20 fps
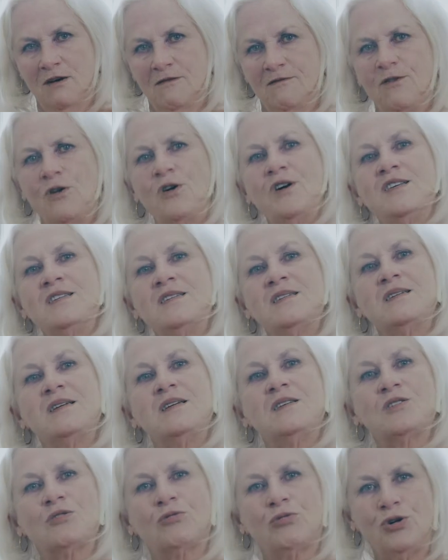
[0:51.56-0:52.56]
Voice
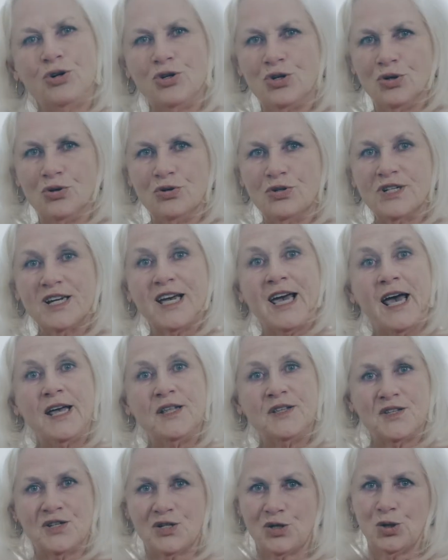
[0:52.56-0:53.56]
is crucial to
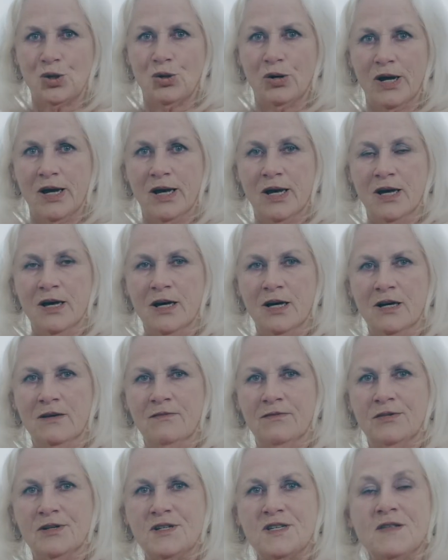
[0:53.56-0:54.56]
Kate's story,
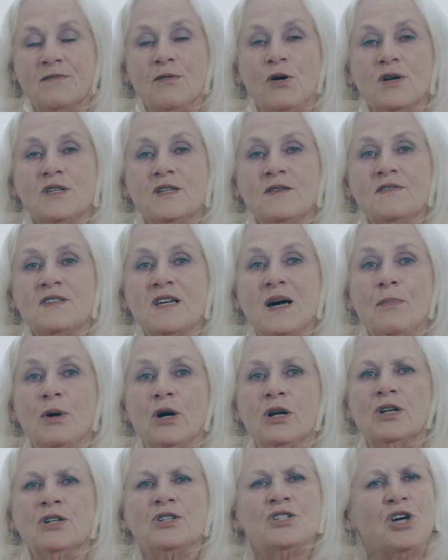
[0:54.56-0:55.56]
for it's the voice of
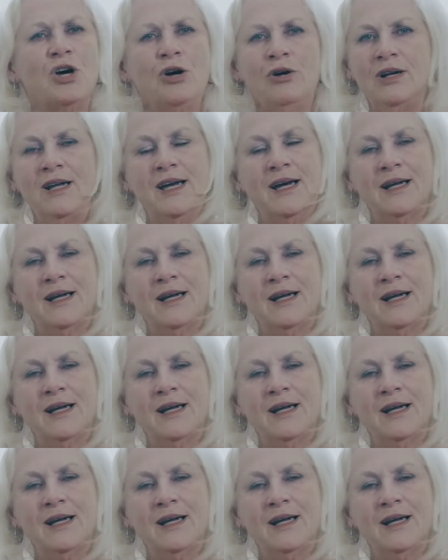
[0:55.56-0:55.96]
someone totally